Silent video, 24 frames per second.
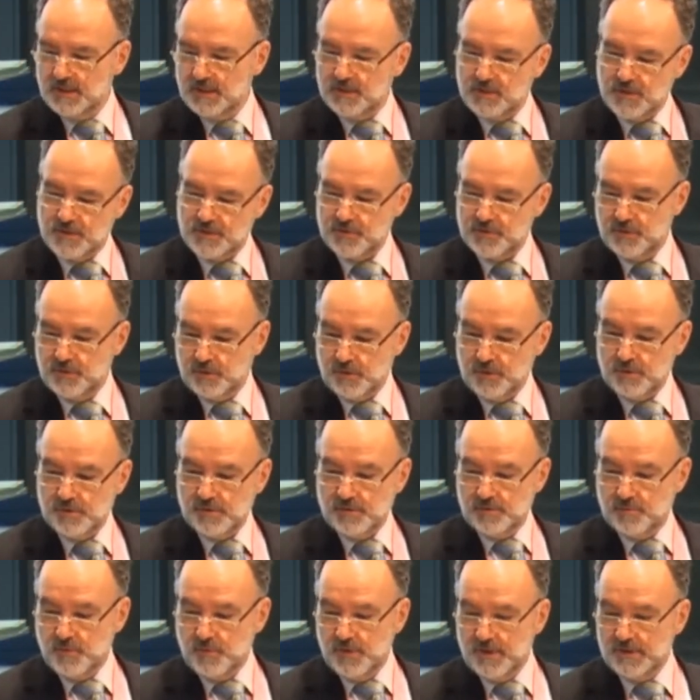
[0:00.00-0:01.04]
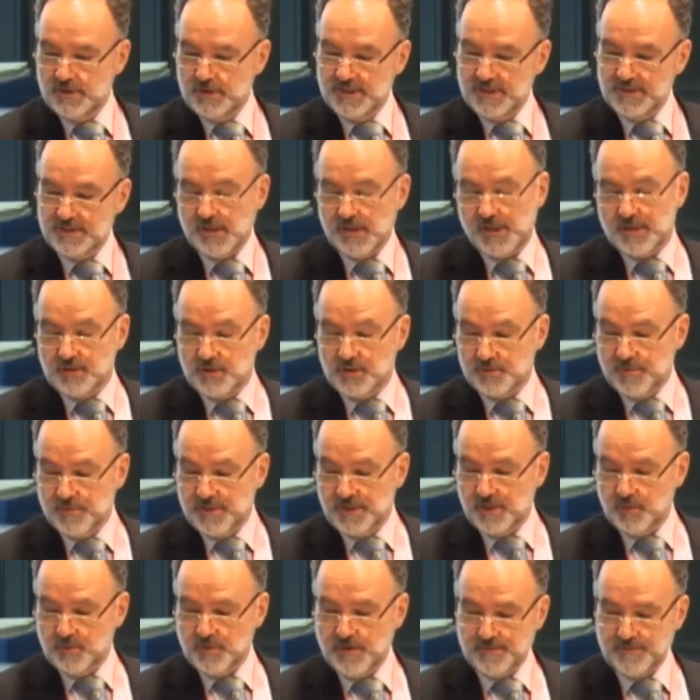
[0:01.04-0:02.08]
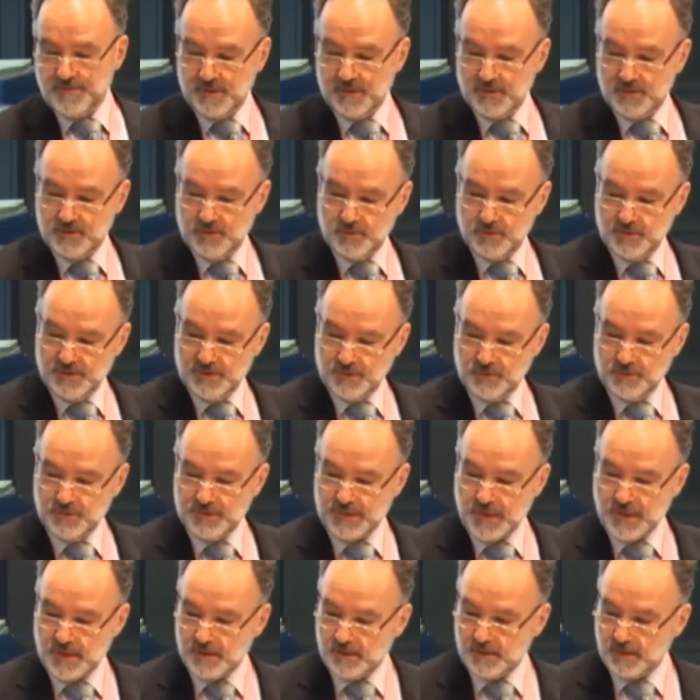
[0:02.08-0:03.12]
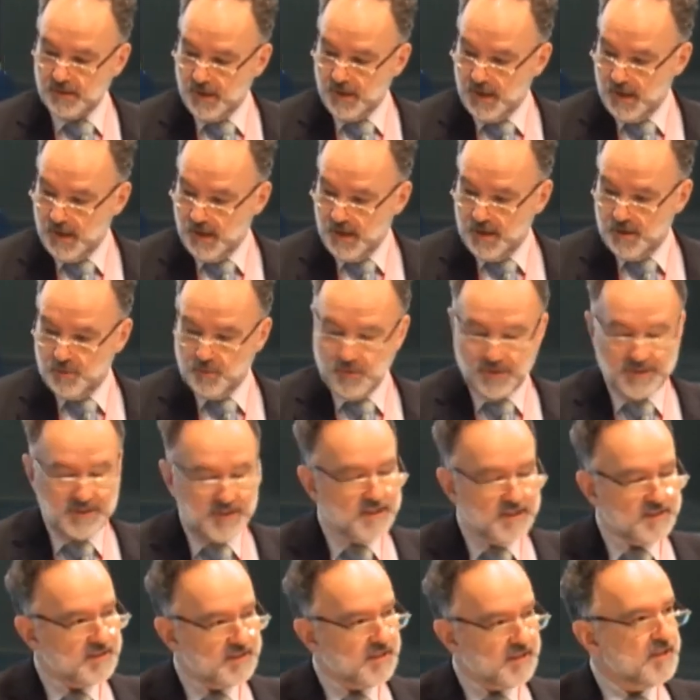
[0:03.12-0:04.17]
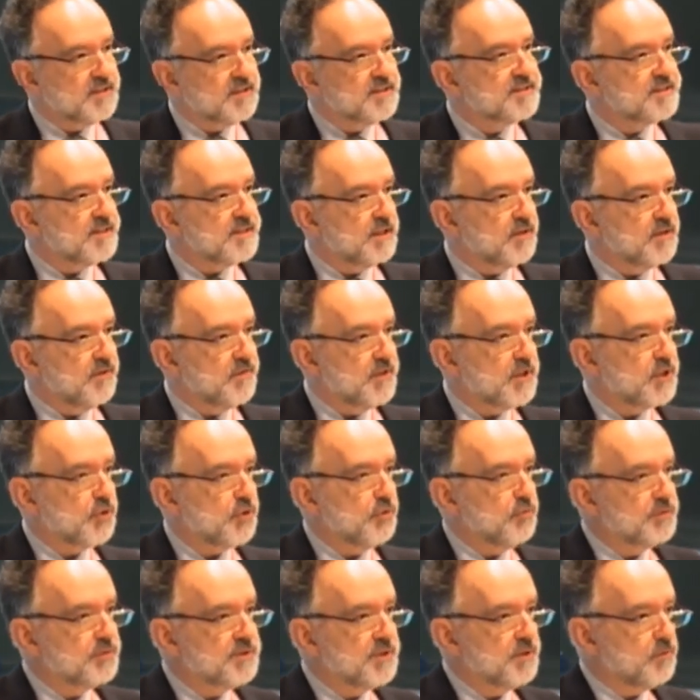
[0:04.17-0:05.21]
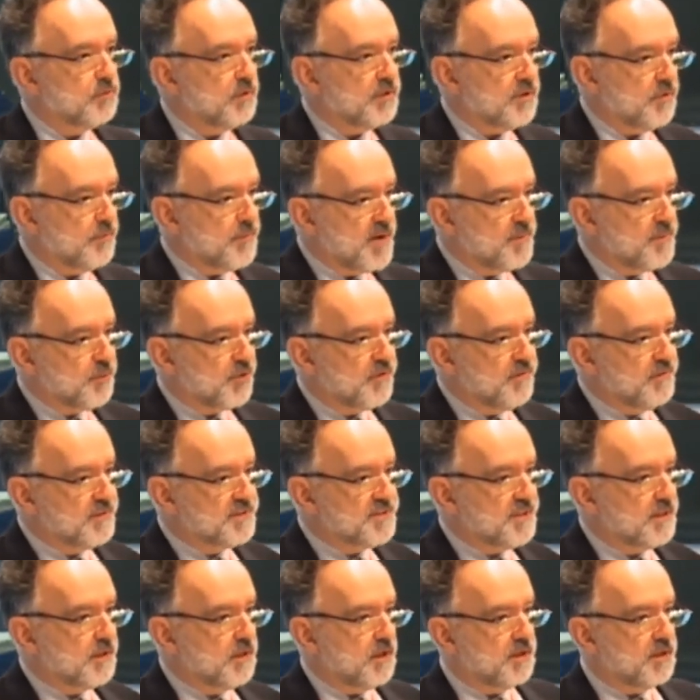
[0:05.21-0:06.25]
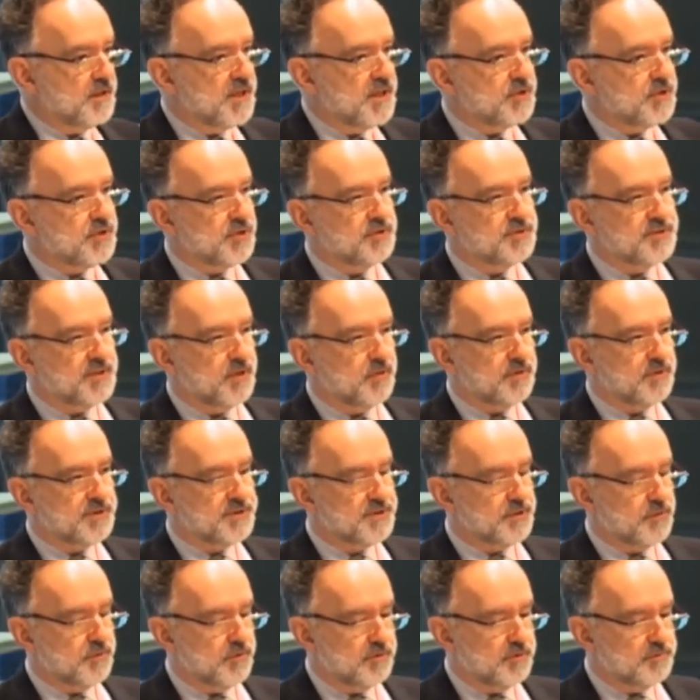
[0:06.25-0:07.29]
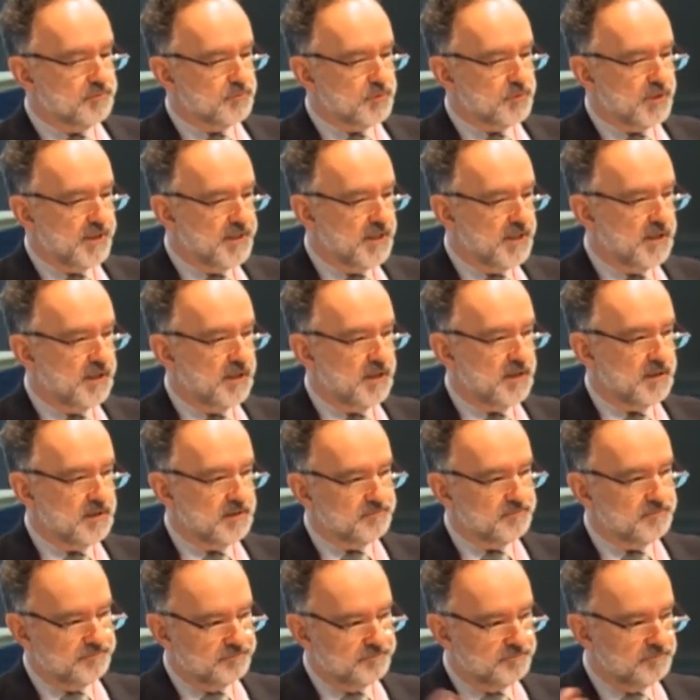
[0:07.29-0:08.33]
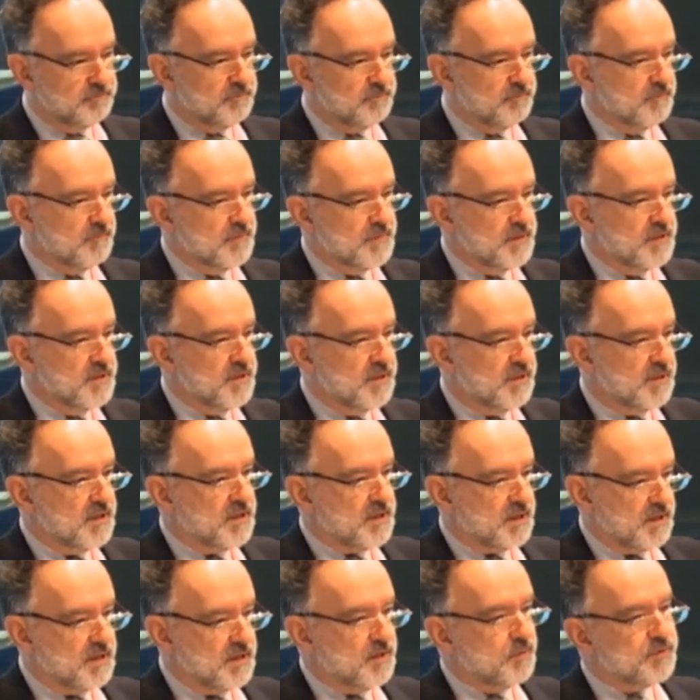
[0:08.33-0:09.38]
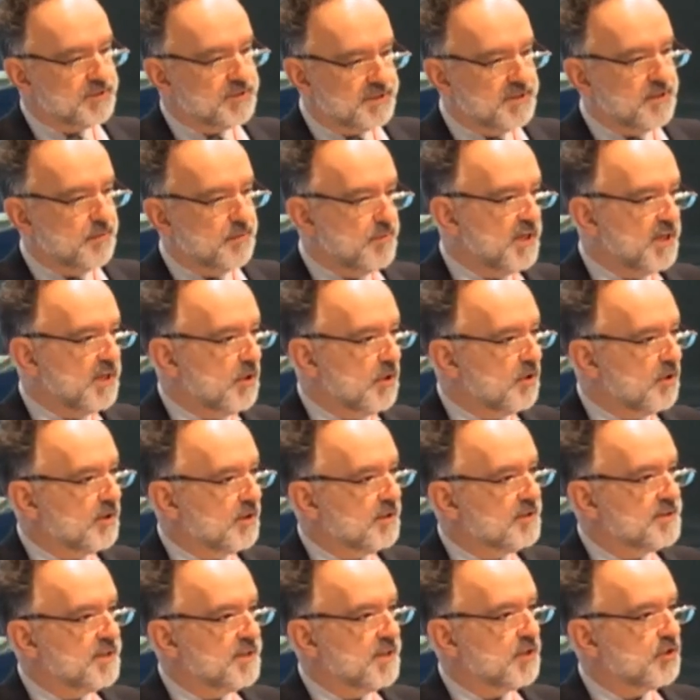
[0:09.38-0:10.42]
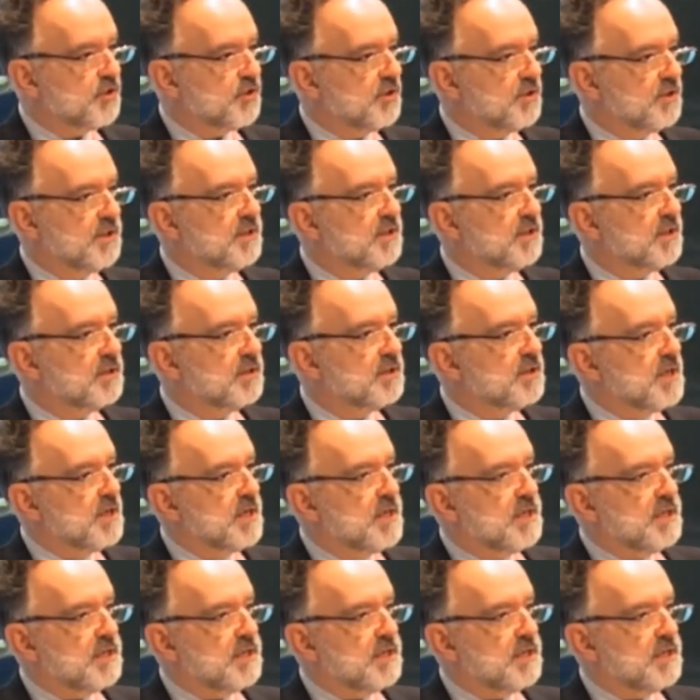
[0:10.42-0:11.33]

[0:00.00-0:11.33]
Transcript: And the third one is, I just made a reference to, is to start with data instead of issues. In one of my previous incarnations, I was I was in a big organization, and